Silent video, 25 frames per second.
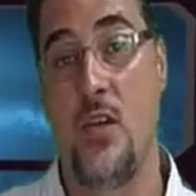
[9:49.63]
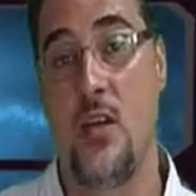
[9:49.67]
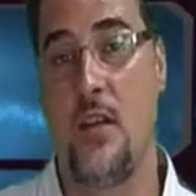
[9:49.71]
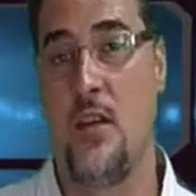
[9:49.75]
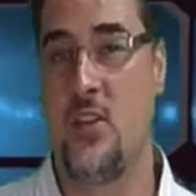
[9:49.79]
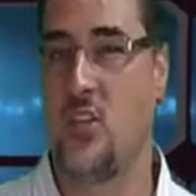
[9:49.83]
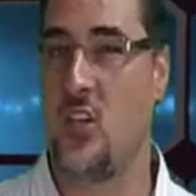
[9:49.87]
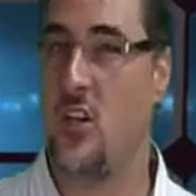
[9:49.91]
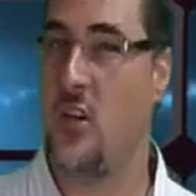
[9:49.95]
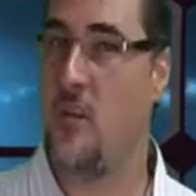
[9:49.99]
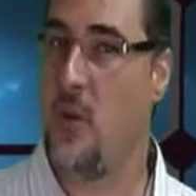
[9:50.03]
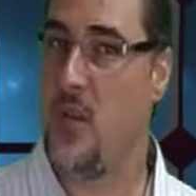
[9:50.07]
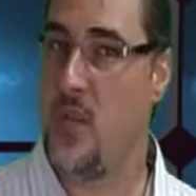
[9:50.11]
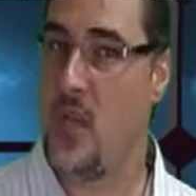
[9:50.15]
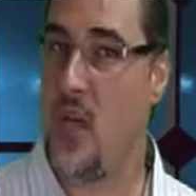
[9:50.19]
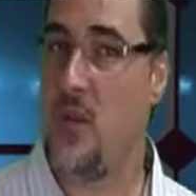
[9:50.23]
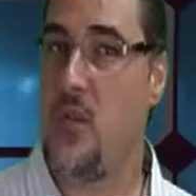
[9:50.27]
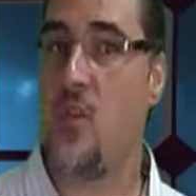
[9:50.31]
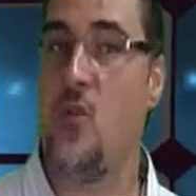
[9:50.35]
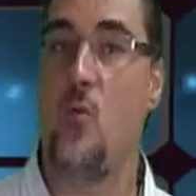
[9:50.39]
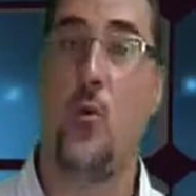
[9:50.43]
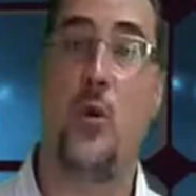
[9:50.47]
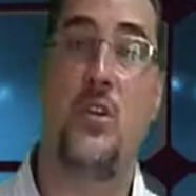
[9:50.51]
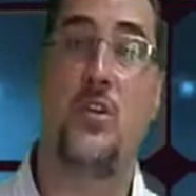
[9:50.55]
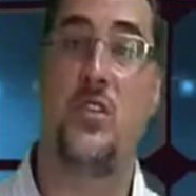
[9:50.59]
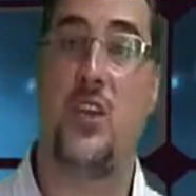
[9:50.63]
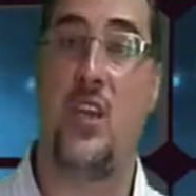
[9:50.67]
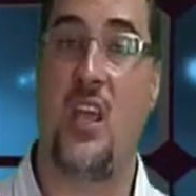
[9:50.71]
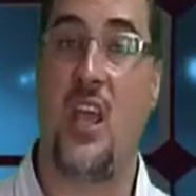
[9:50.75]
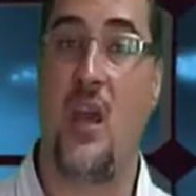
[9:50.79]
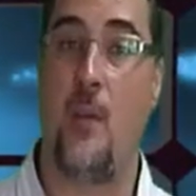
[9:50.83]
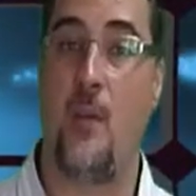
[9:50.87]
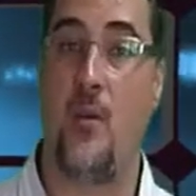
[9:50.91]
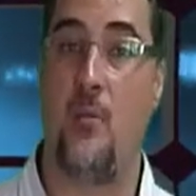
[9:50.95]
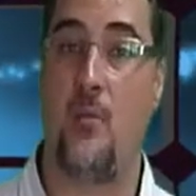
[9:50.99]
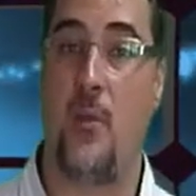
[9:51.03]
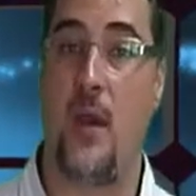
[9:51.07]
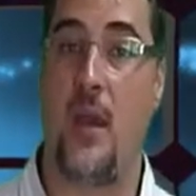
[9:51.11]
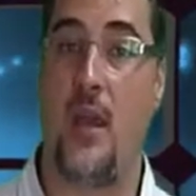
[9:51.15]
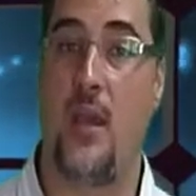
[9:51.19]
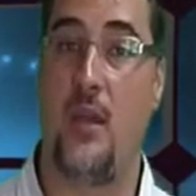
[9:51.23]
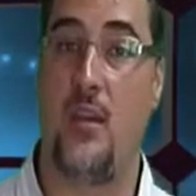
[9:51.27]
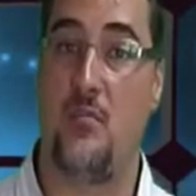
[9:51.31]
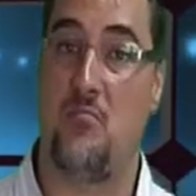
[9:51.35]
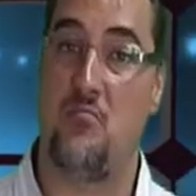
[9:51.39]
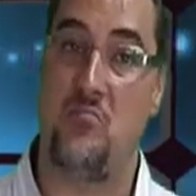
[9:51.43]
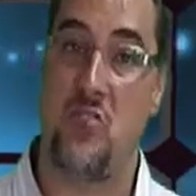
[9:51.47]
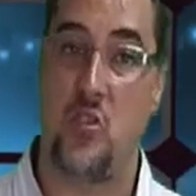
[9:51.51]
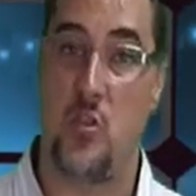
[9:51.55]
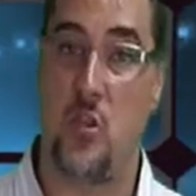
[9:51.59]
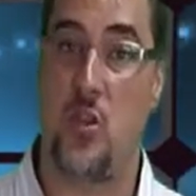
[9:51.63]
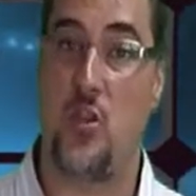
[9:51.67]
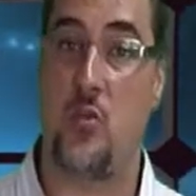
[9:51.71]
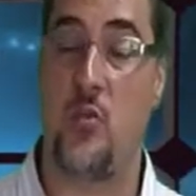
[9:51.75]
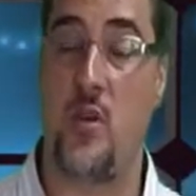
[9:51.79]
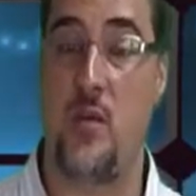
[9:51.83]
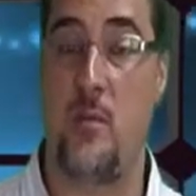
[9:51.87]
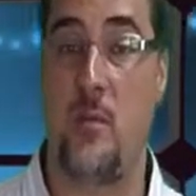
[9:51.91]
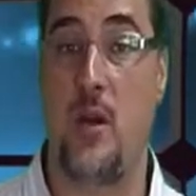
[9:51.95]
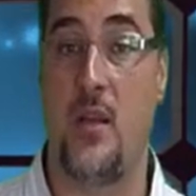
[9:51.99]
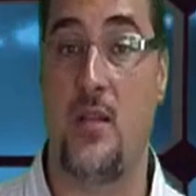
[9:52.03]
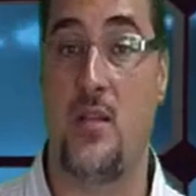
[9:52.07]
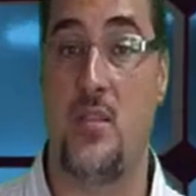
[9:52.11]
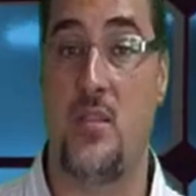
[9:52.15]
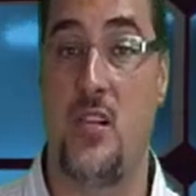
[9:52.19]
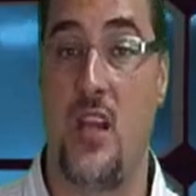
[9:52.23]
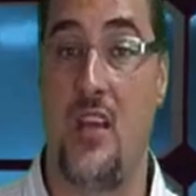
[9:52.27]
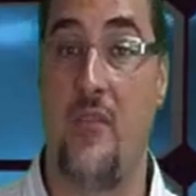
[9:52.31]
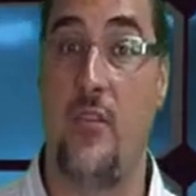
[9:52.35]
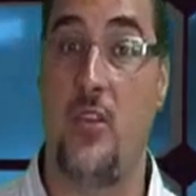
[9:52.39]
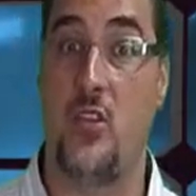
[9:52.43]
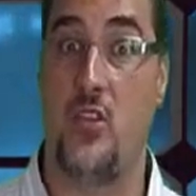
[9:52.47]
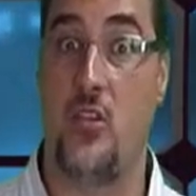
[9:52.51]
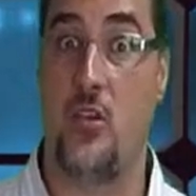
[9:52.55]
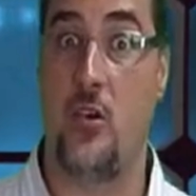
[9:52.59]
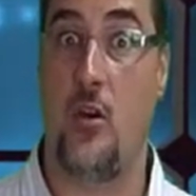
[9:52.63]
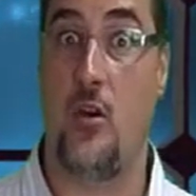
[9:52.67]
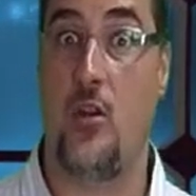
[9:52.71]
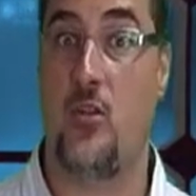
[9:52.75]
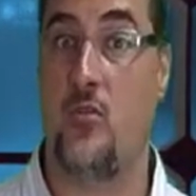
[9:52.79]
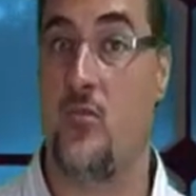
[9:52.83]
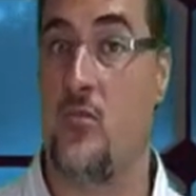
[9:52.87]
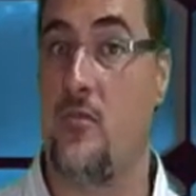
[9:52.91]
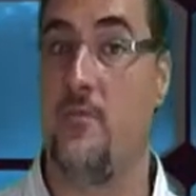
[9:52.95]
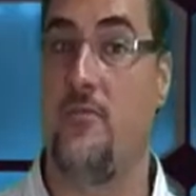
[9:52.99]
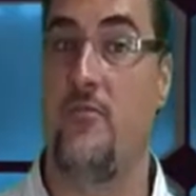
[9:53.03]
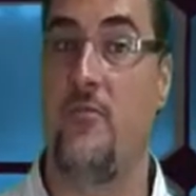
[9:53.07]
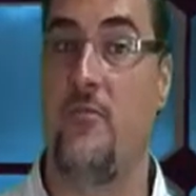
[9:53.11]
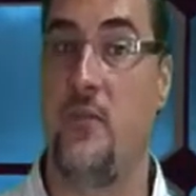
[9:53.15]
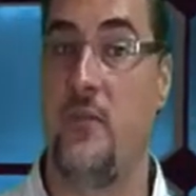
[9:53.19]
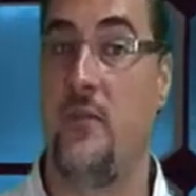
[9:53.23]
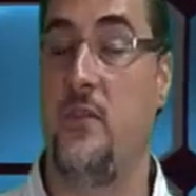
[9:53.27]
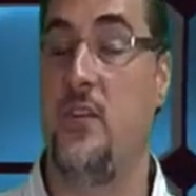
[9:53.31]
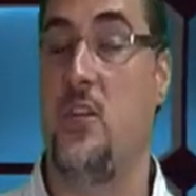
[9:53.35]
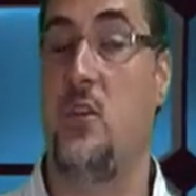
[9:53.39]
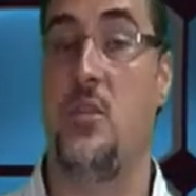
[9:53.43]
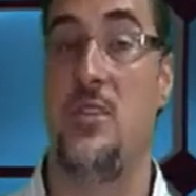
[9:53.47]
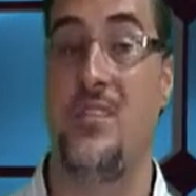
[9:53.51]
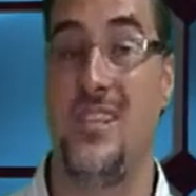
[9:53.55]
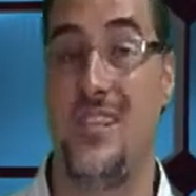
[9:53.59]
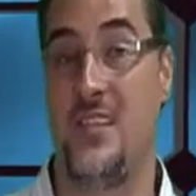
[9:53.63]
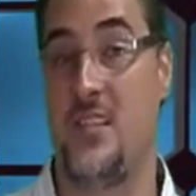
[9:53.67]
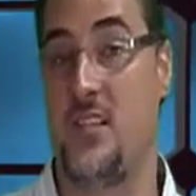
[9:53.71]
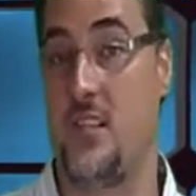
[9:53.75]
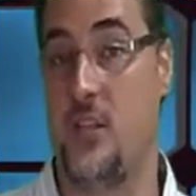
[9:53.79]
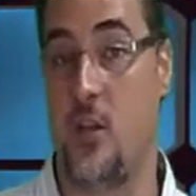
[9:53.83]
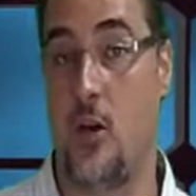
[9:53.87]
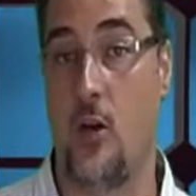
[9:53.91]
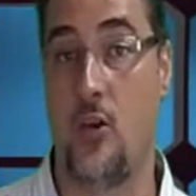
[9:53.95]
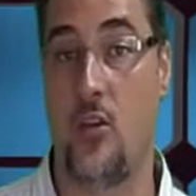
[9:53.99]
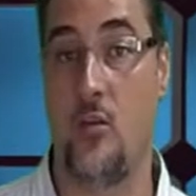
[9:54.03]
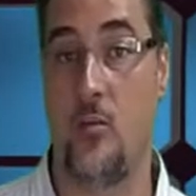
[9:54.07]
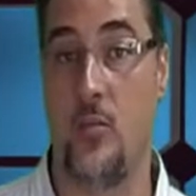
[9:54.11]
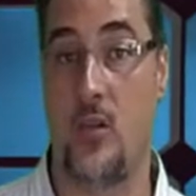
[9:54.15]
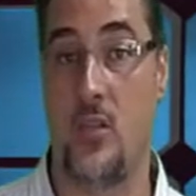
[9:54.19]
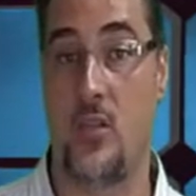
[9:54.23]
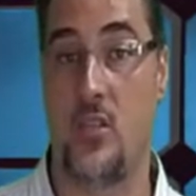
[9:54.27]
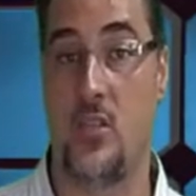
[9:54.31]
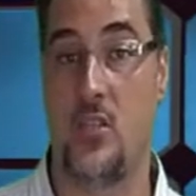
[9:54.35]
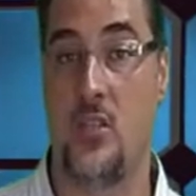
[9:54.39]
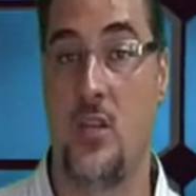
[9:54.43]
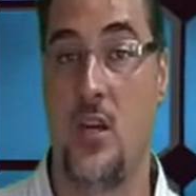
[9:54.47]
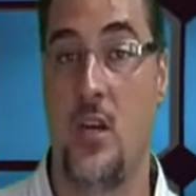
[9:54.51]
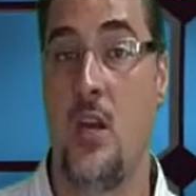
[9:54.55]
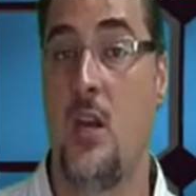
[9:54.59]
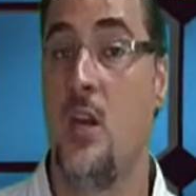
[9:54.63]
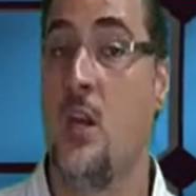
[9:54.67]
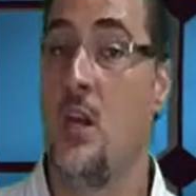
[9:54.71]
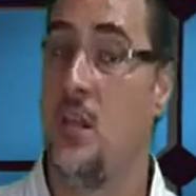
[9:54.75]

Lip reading: There's going to be nothing worse than coming back in sort of 3 months and having to go through 50 or 60 documents.